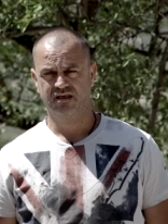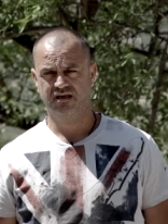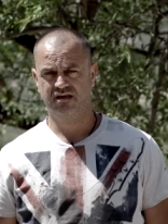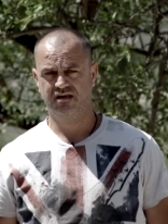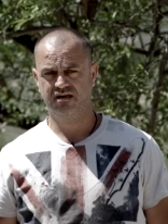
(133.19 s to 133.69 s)

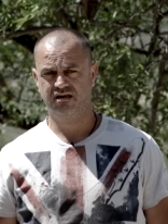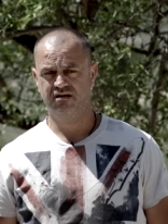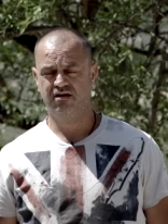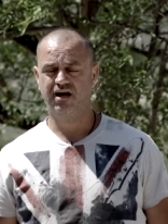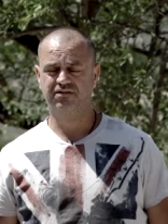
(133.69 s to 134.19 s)

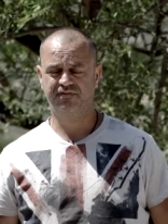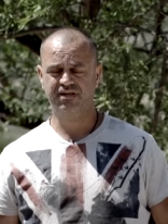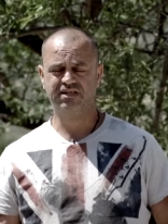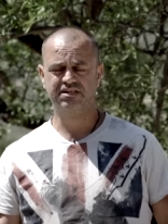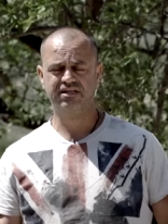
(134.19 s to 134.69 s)
Uh, at
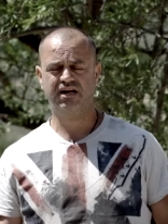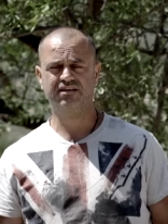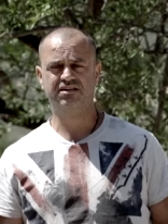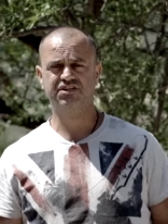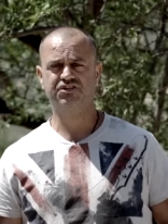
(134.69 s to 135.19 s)
first, I
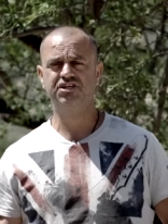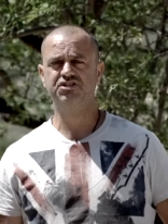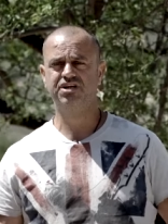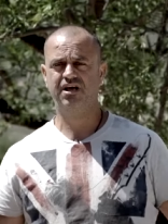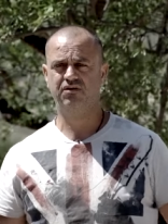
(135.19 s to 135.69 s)
started as a
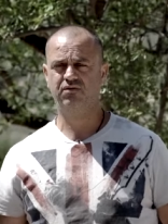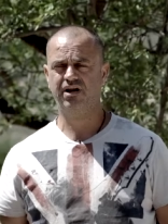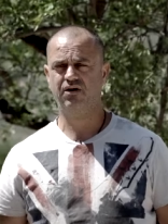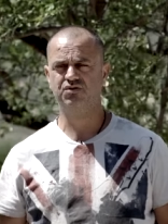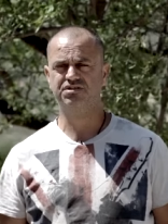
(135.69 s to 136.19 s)
DJ when
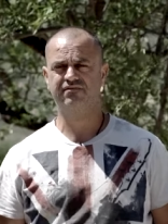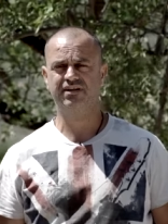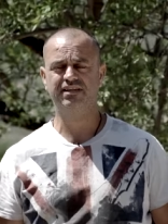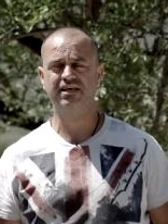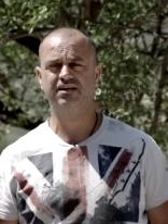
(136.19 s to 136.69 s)
I was
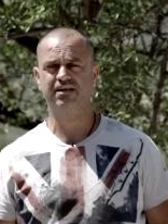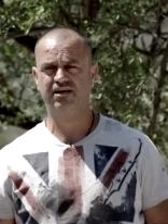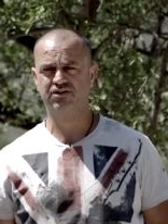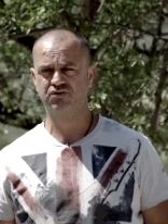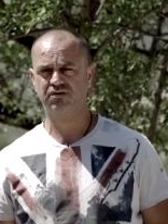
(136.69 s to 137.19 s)
17
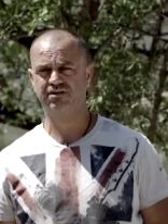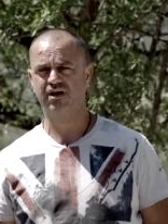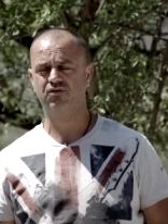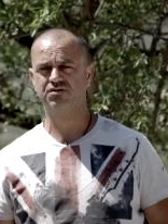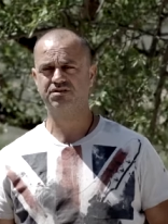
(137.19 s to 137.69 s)
years old. I
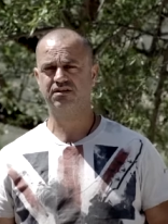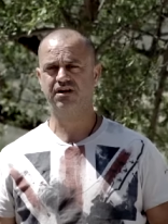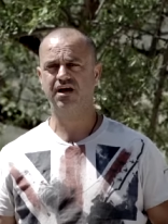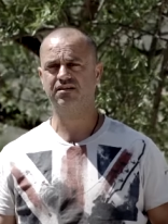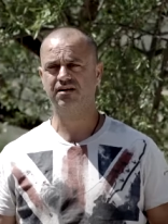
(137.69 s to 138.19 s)
was in the
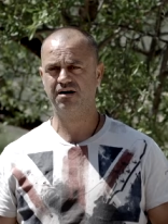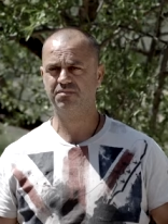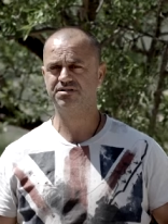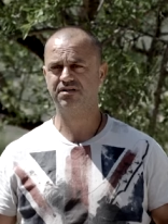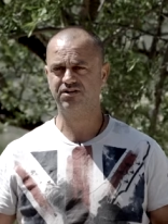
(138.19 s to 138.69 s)
nightclub
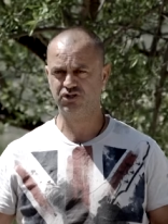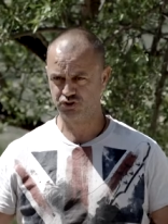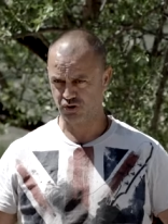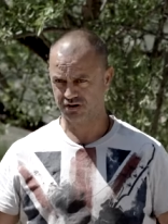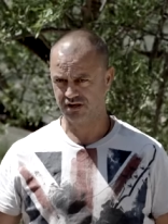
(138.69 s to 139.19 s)
as a disc
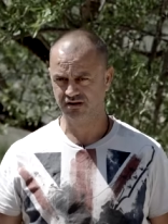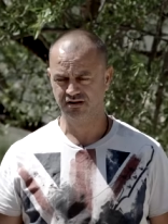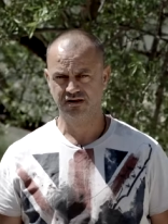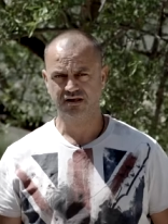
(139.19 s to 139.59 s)
jockey.